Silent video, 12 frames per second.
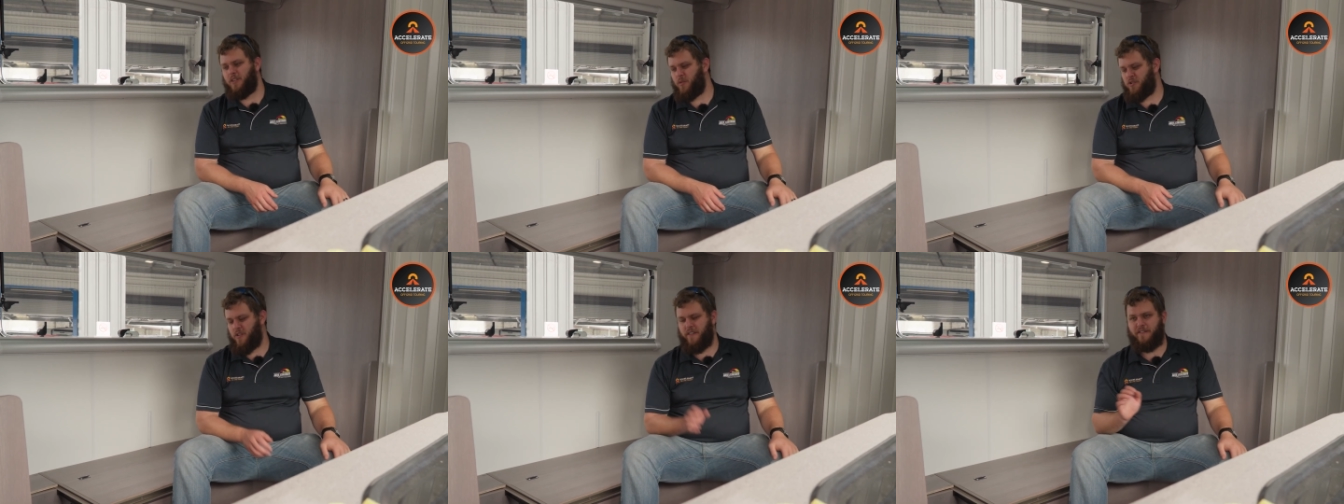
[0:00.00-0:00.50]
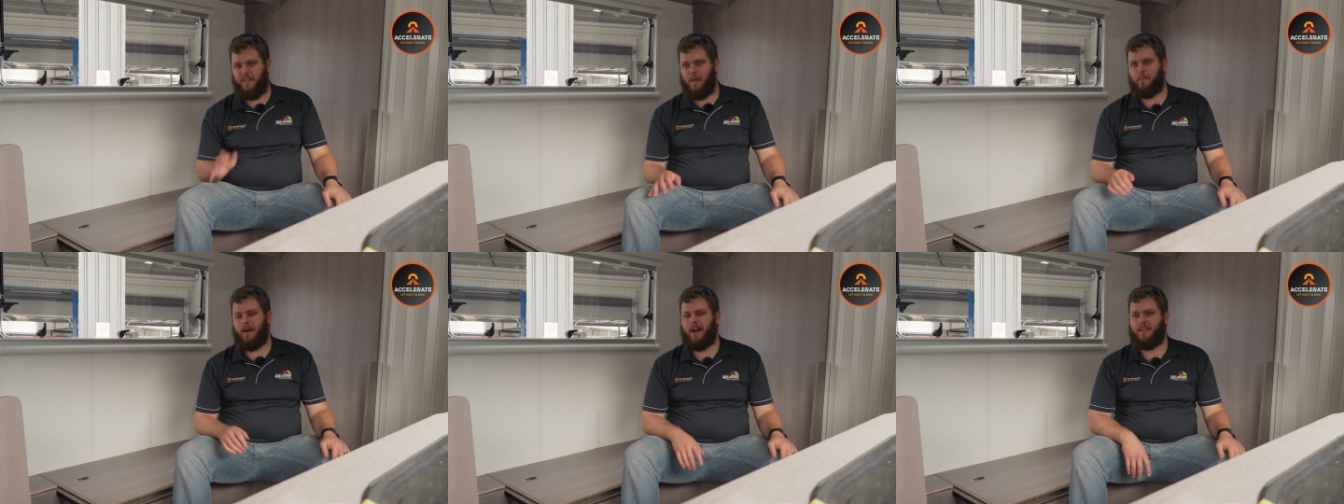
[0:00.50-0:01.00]
We're trying to fill a
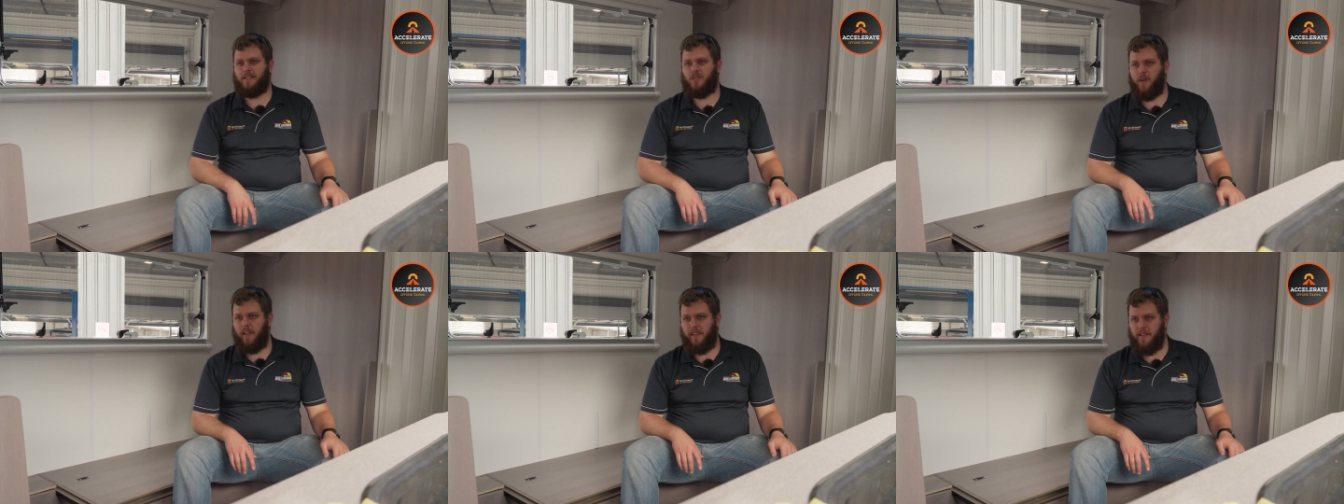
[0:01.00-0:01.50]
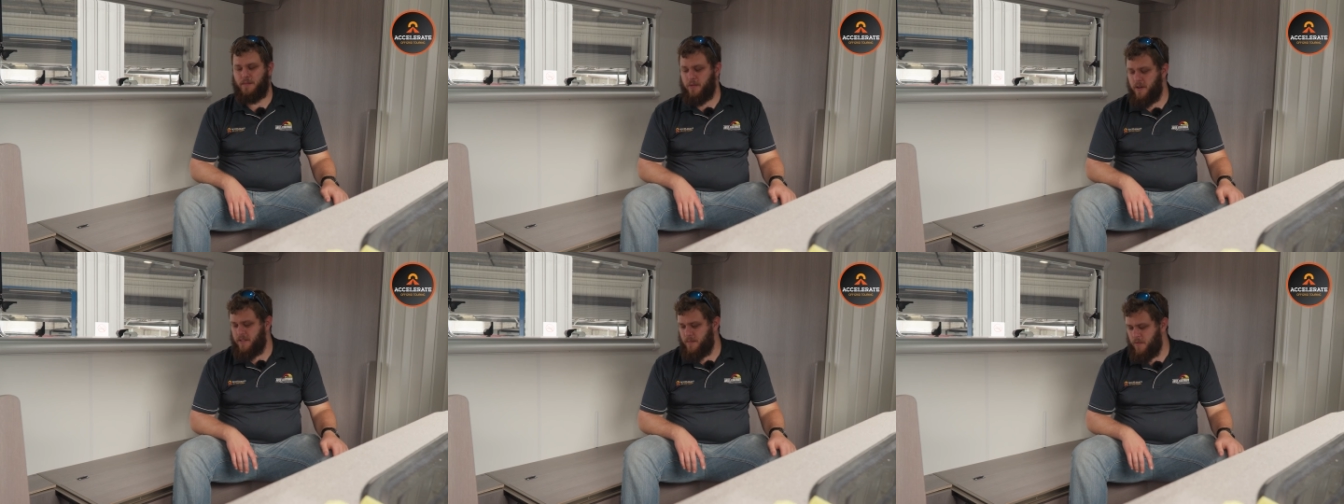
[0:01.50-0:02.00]
bucket as quickly as
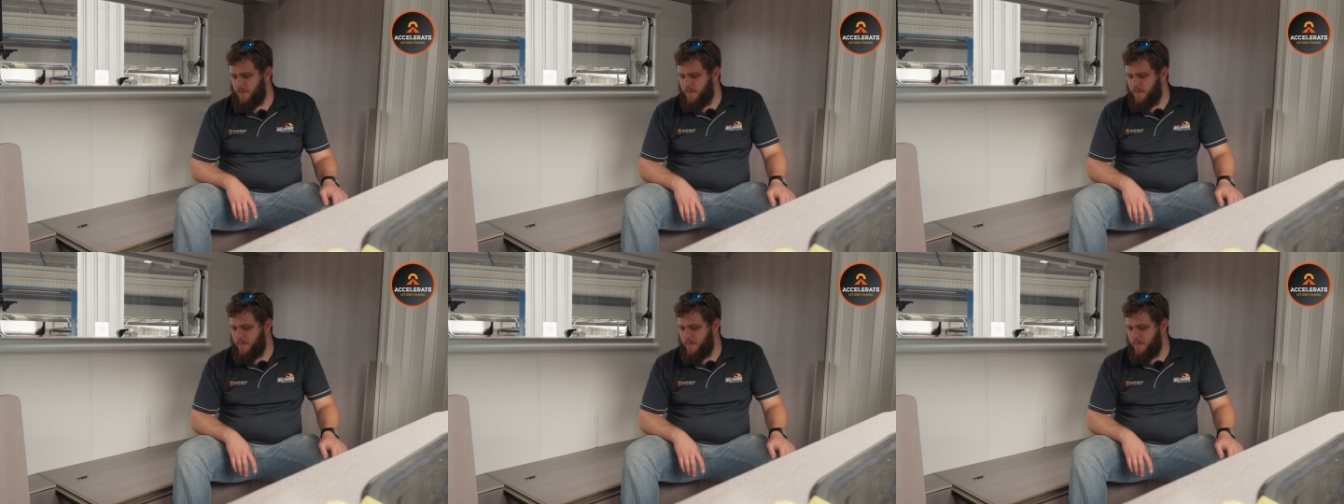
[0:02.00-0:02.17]
possible.